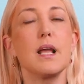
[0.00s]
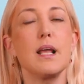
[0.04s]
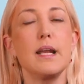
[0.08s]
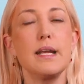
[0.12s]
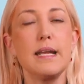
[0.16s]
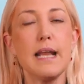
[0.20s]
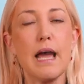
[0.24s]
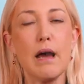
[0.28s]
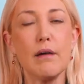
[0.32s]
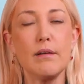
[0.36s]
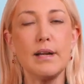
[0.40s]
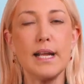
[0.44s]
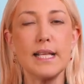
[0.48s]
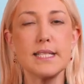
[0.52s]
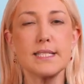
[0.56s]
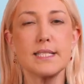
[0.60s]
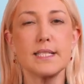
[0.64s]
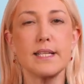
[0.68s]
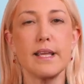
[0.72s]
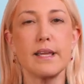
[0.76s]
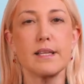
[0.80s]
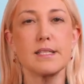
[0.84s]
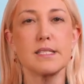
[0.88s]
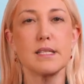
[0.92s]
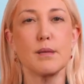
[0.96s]
Now let's
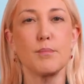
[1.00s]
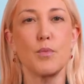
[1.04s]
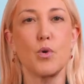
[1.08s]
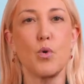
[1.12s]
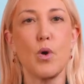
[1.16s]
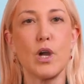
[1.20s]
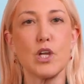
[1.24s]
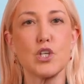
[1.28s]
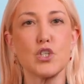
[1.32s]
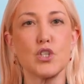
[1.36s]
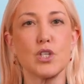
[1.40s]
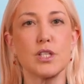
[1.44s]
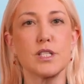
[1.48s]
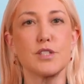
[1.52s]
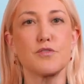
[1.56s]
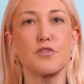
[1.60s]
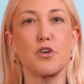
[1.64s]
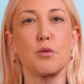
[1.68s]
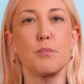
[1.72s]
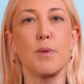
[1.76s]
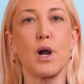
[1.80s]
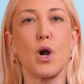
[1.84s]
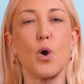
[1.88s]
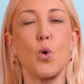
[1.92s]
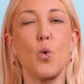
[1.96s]
take some questions
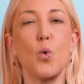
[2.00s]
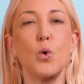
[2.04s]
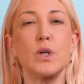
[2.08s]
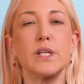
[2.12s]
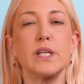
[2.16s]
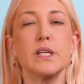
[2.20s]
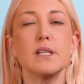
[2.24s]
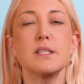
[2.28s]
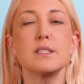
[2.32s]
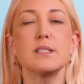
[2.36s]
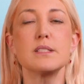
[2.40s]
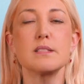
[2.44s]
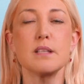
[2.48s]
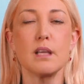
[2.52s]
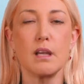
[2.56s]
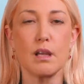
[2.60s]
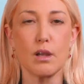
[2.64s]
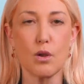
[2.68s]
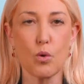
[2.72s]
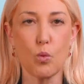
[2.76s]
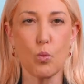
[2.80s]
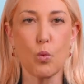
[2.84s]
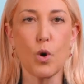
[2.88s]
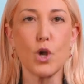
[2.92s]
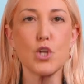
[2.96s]
from our audience
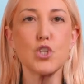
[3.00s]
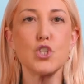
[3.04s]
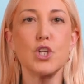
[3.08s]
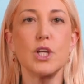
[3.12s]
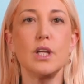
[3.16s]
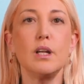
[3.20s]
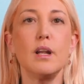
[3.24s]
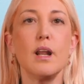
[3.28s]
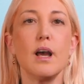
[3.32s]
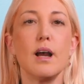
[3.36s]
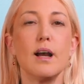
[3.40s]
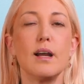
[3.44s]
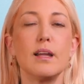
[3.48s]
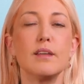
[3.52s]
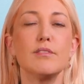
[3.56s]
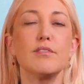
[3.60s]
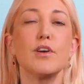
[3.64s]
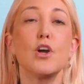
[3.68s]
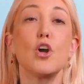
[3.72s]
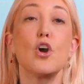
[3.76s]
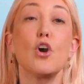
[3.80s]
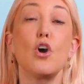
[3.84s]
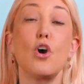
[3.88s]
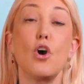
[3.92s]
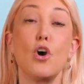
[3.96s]
watching live
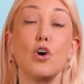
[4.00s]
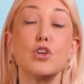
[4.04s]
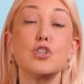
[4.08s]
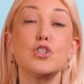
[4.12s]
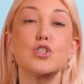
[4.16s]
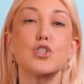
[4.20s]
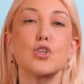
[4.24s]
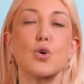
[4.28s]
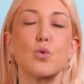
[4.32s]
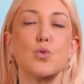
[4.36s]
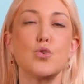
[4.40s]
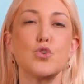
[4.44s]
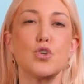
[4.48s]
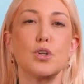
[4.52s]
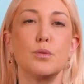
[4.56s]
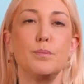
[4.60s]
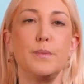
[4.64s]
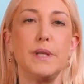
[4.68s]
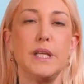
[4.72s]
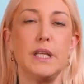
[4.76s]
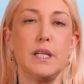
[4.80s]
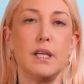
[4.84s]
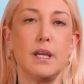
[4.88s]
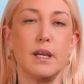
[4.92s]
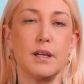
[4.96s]
on social
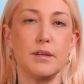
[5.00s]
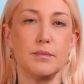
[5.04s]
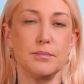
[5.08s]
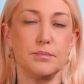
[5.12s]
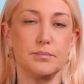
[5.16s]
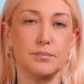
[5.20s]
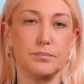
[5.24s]
media.